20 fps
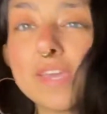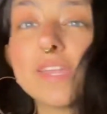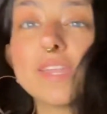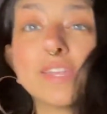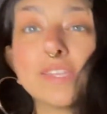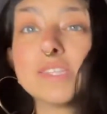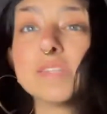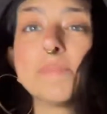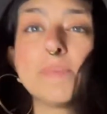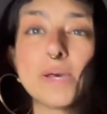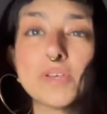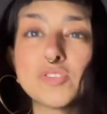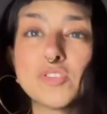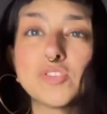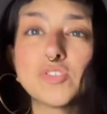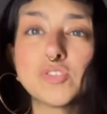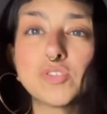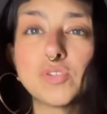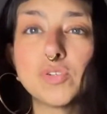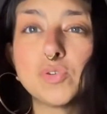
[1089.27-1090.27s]
it is a
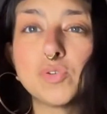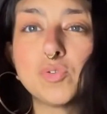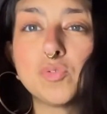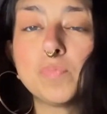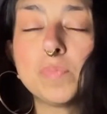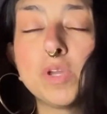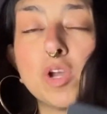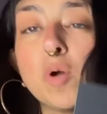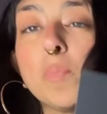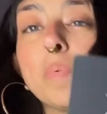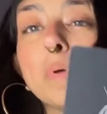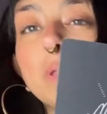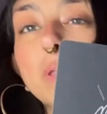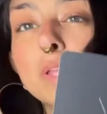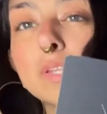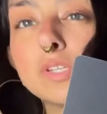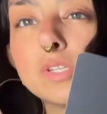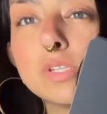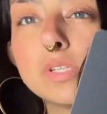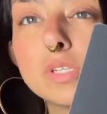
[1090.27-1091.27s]
message to be open
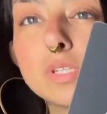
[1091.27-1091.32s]
and